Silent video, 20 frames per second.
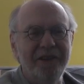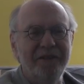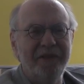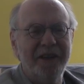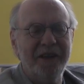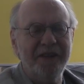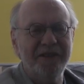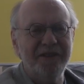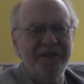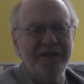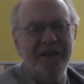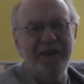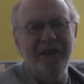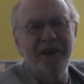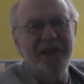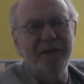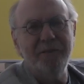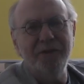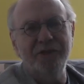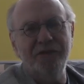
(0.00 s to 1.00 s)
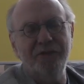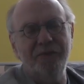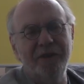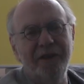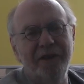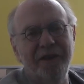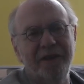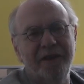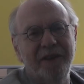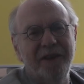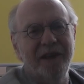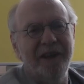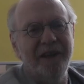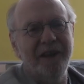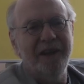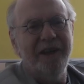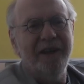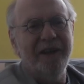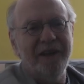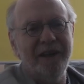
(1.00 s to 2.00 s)
of as synonymous with
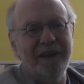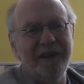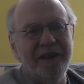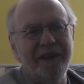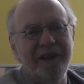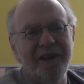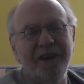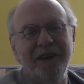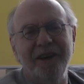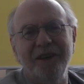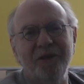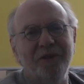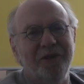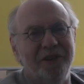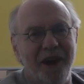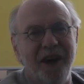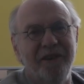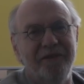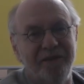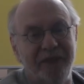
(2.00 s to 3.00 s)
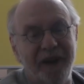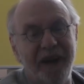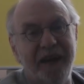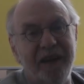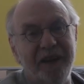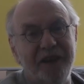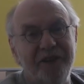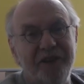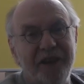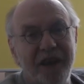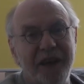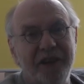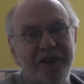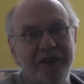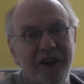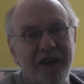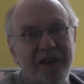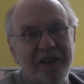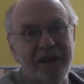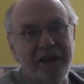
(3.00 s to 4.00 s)
nonviolent
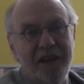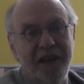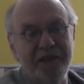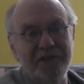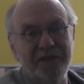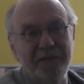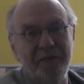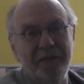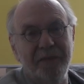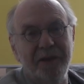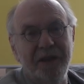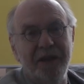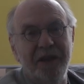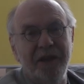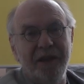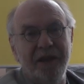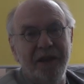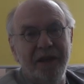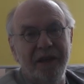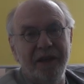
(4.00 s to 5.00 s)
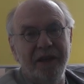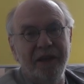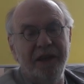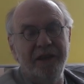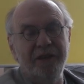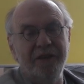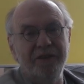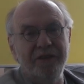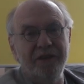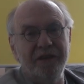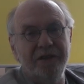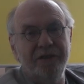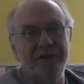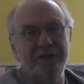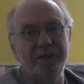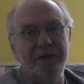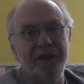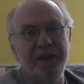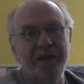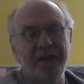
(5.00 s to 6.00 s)
iconoclasm. That is,
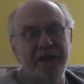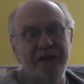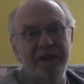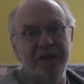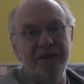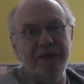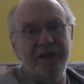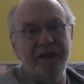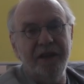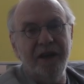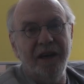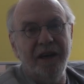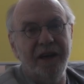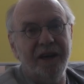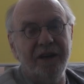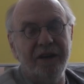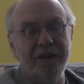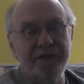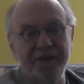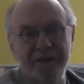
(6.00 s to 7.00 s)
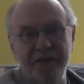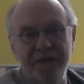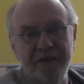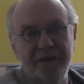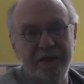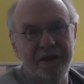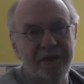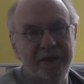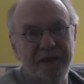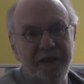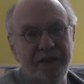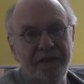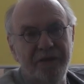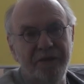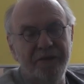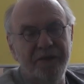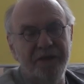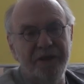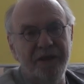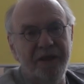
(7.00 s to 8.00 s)
treating the idols that
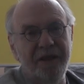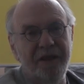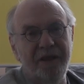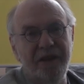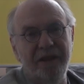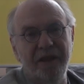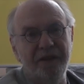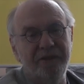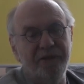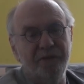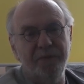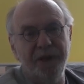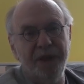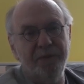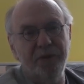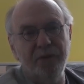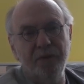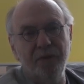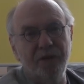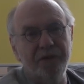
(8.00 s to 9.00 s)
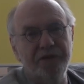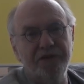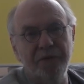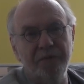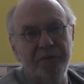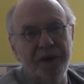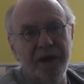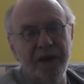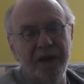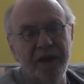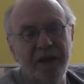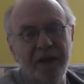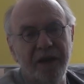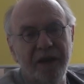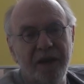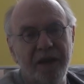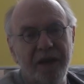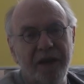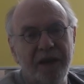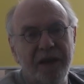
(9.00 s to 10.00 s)
you see other people worshiping
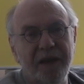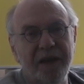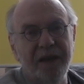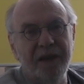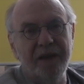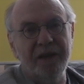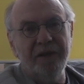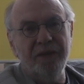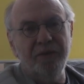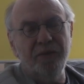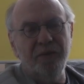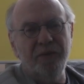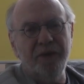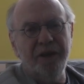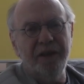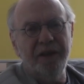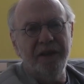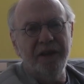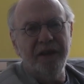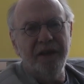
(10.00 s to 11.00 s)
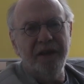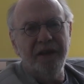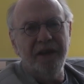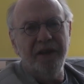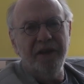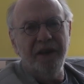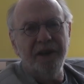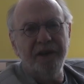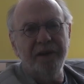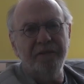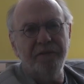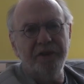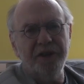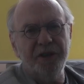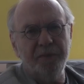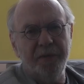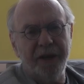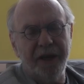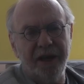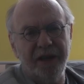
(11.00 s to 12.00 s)
with a kind of
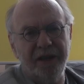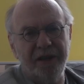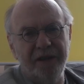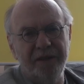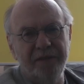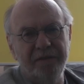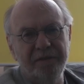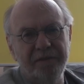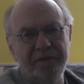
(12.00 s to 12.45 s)
respect,